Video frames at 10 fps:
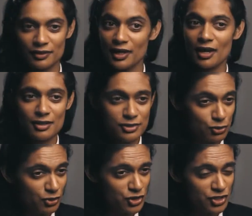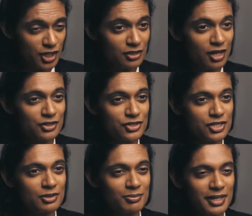There are storage technologies
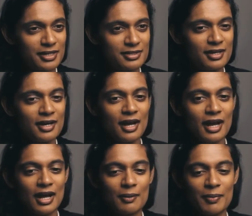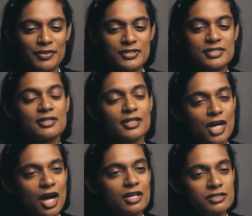in place, but still the
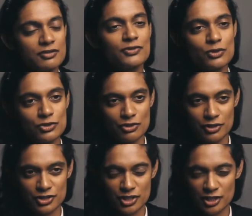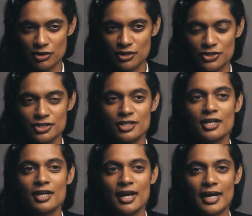cost of those storage technologies
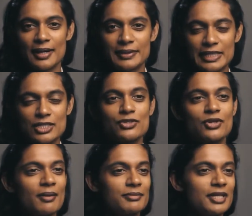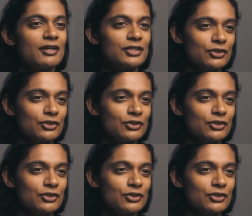needs to come down in